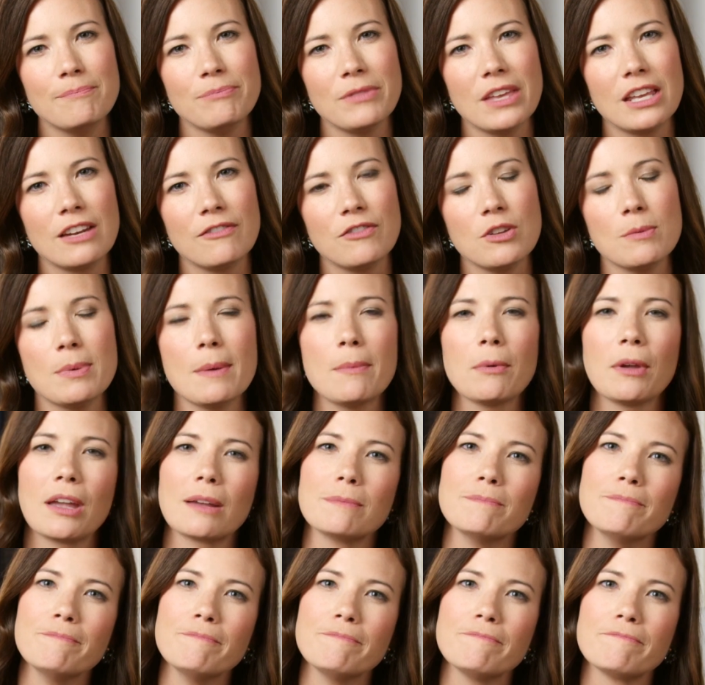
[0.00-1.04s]
and a few people
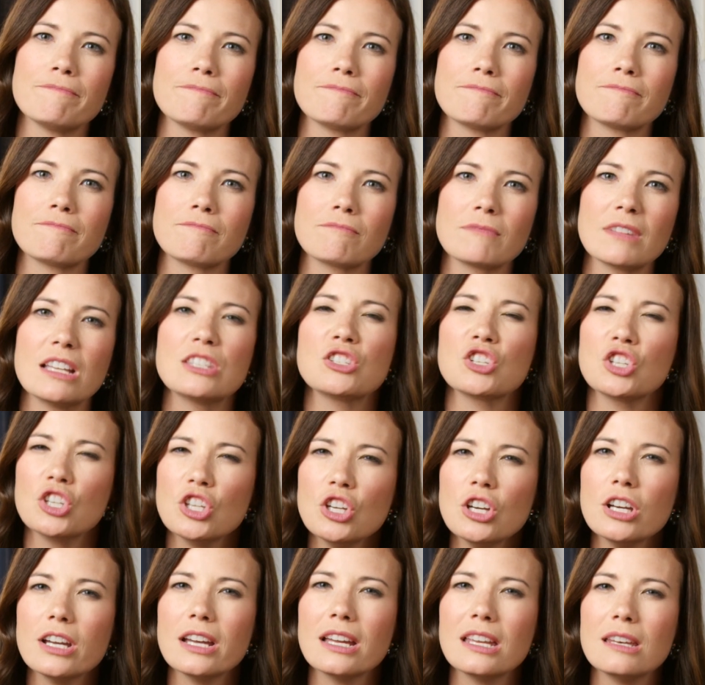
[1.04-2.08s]
like, hmm, it's
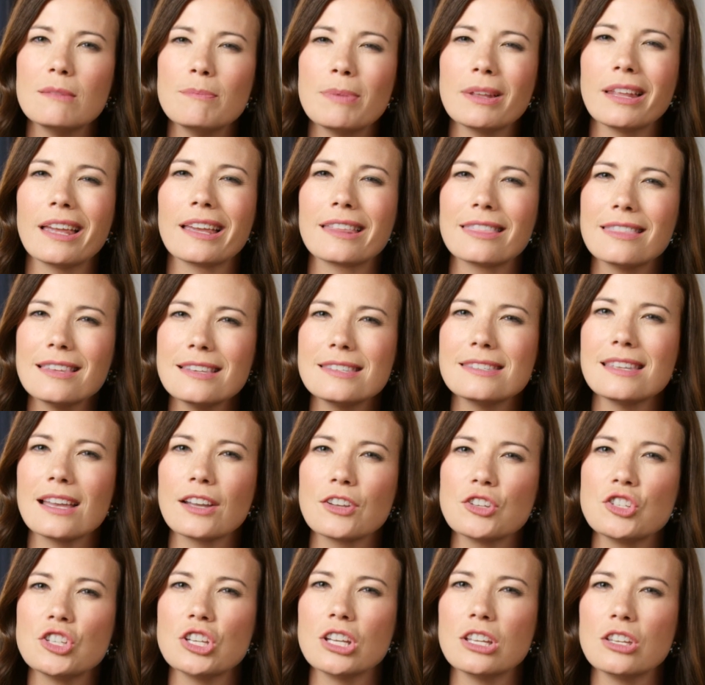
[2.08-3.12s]
good. But like this
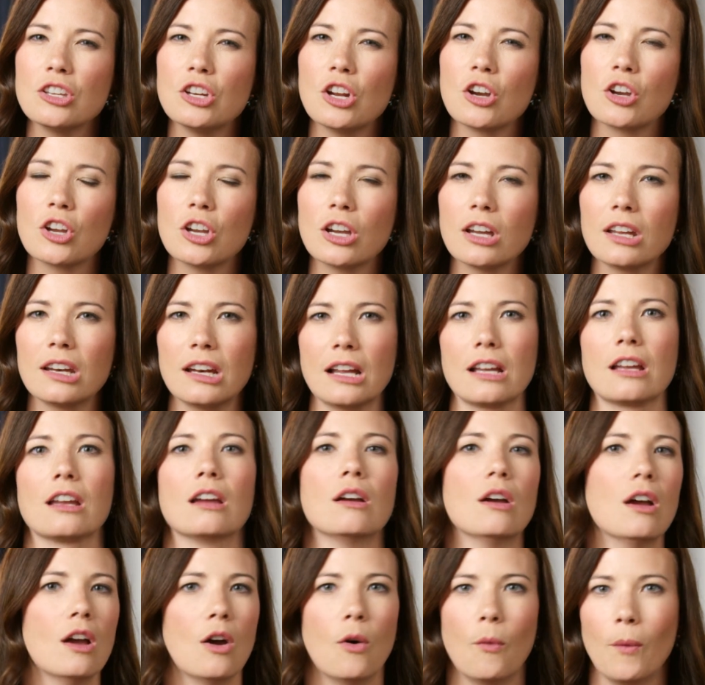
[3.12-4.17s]
section, you know, could. I
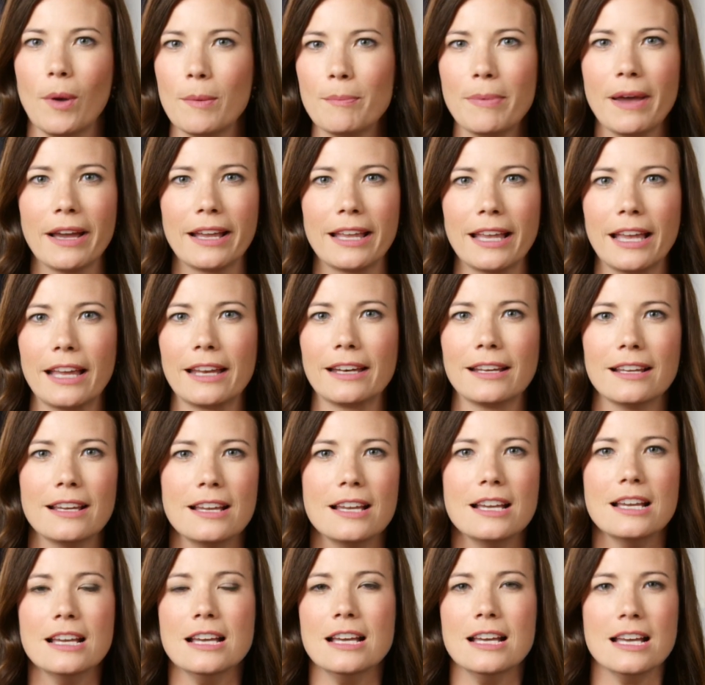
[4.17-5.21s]
went back in
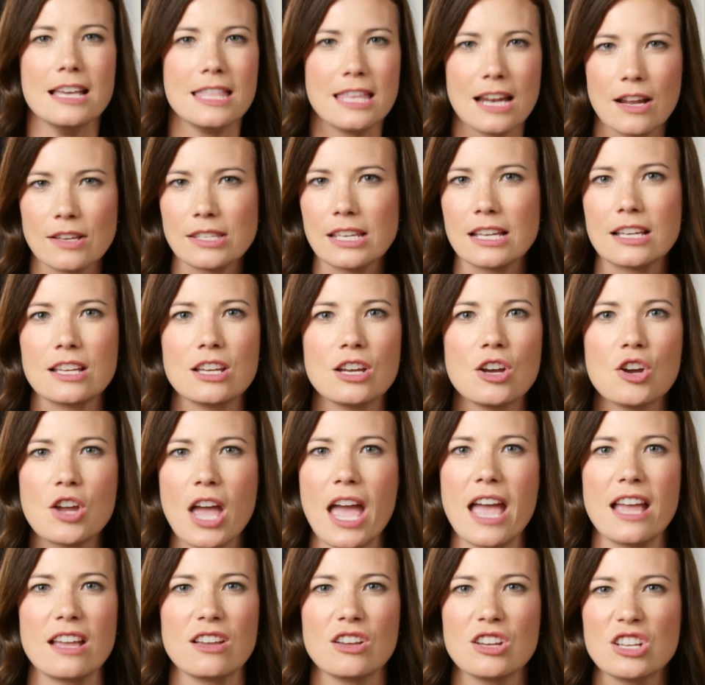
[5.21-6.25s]
and I was like,
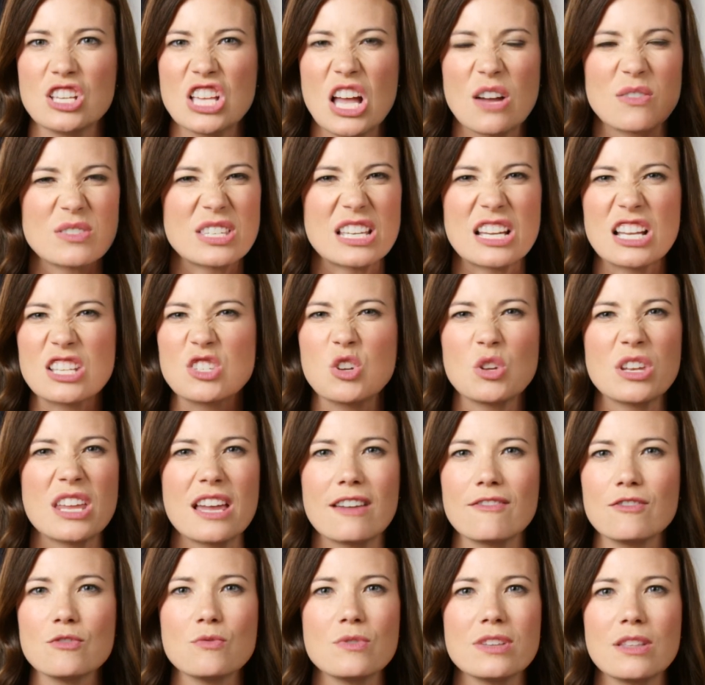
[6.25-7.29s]
okay. I was like, I told
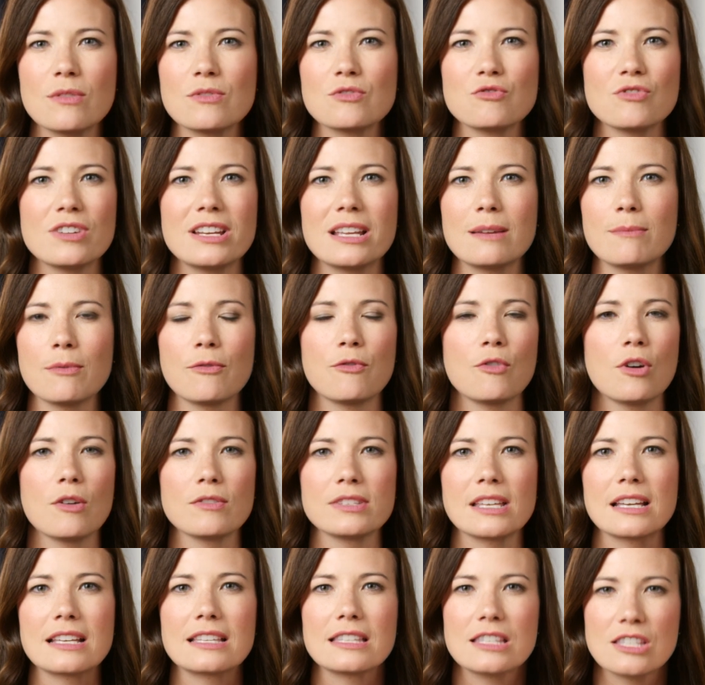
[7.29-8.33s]
everyone that was reading it before, I
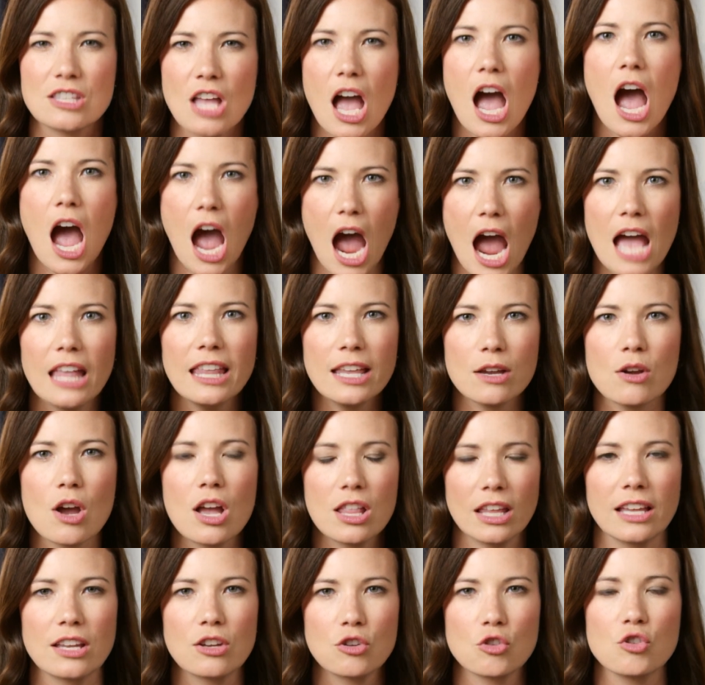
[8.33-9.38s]
was like, I like
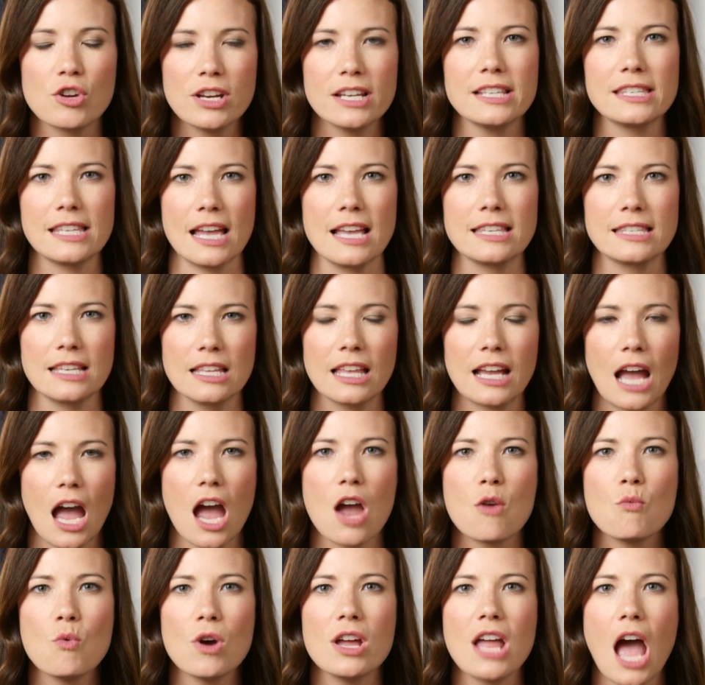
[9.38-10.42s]
like criticize it. Like
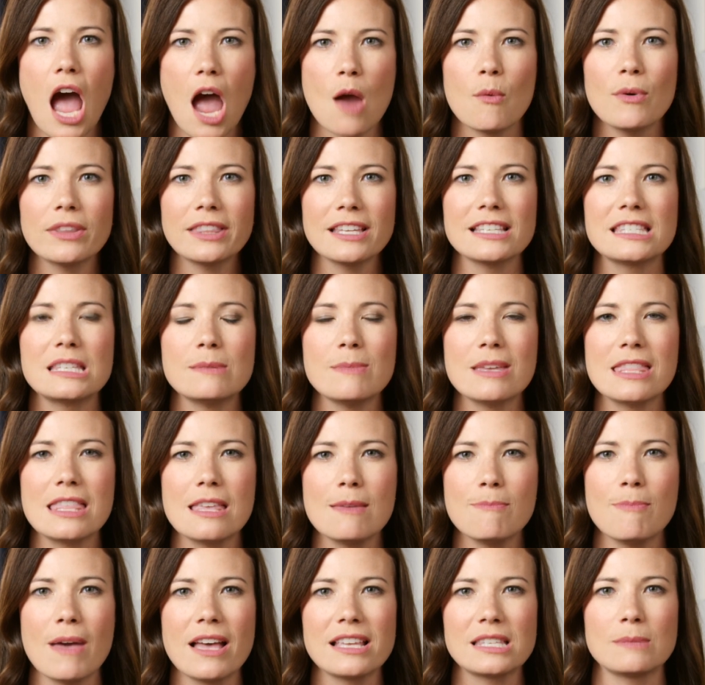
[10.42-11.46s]
I want I want this to be
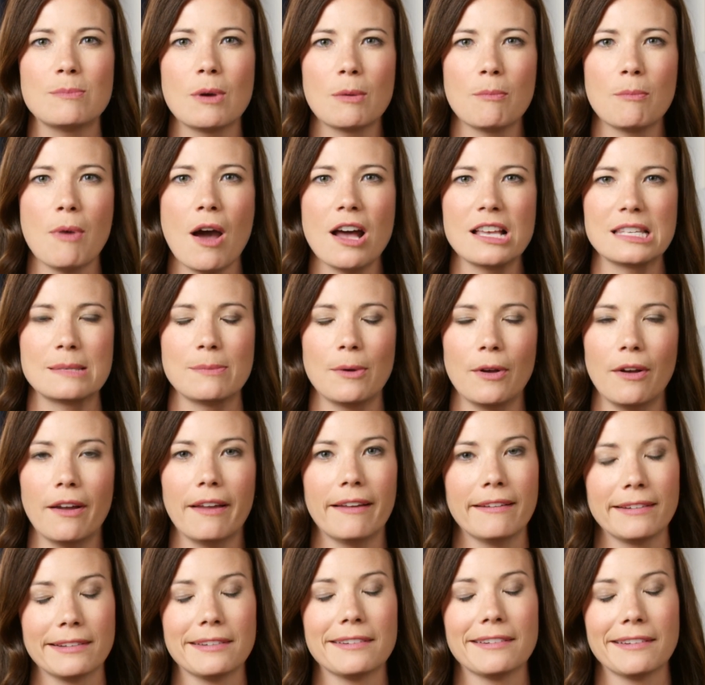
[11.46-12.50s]
the best book possible.
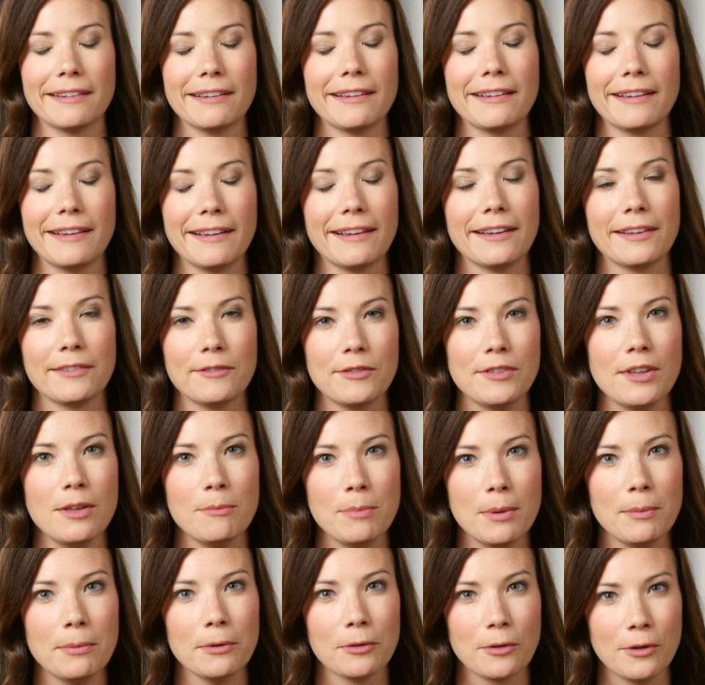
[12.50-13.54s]
And tell
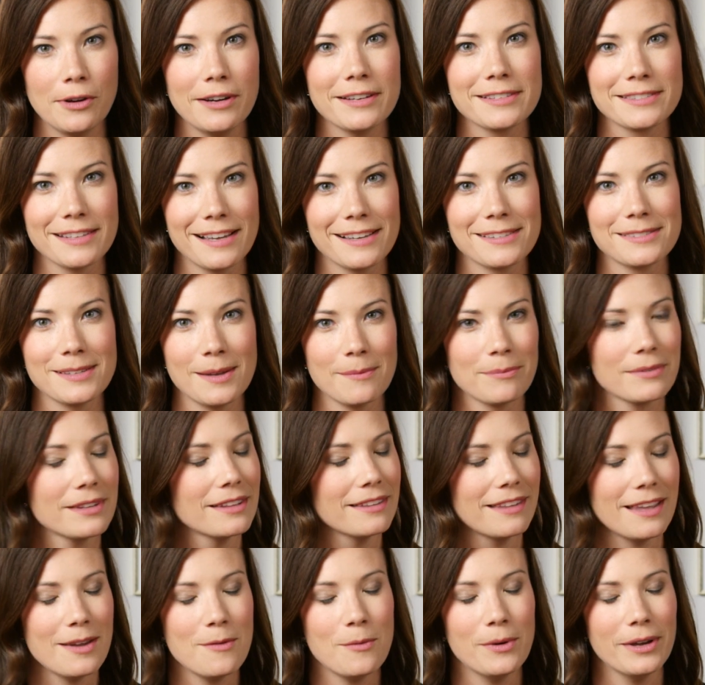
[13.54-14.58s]
people to criticize something,
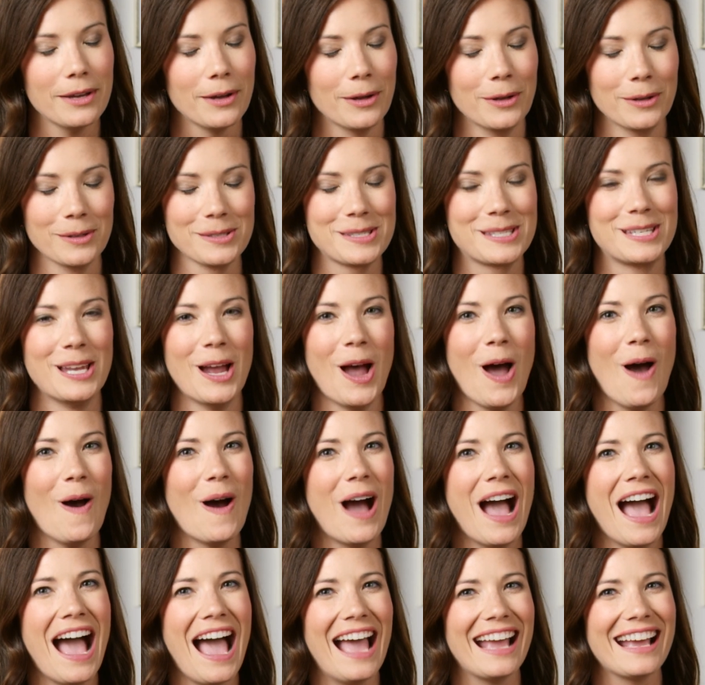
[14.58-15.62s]
they will. So
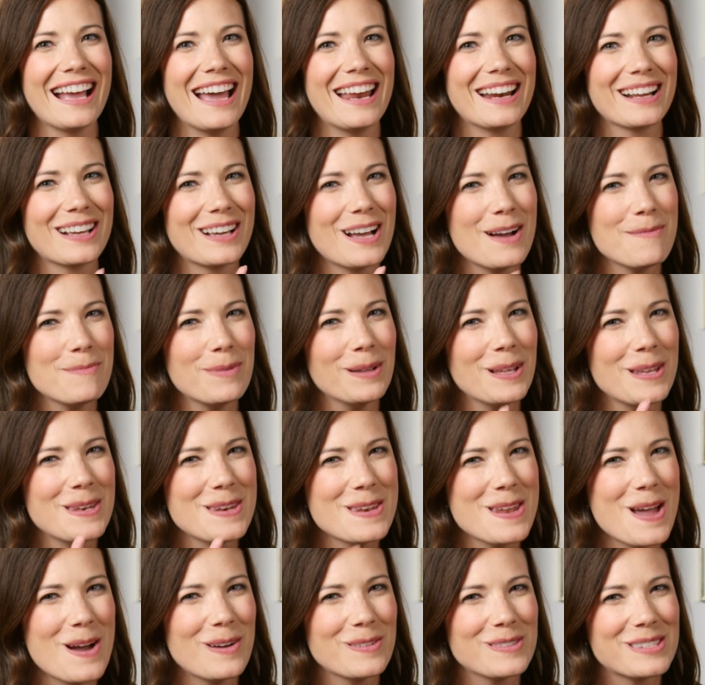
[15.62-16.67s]
I got a couple of
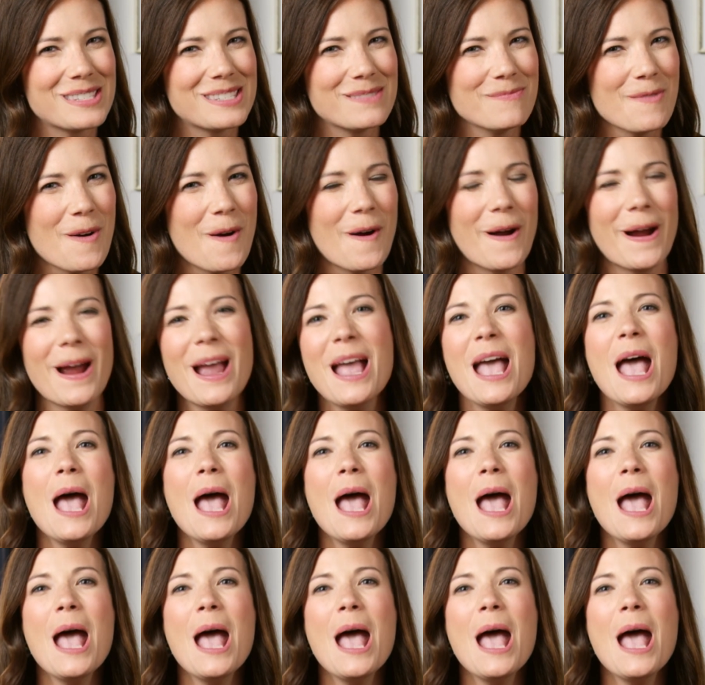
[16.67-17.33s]
notes more,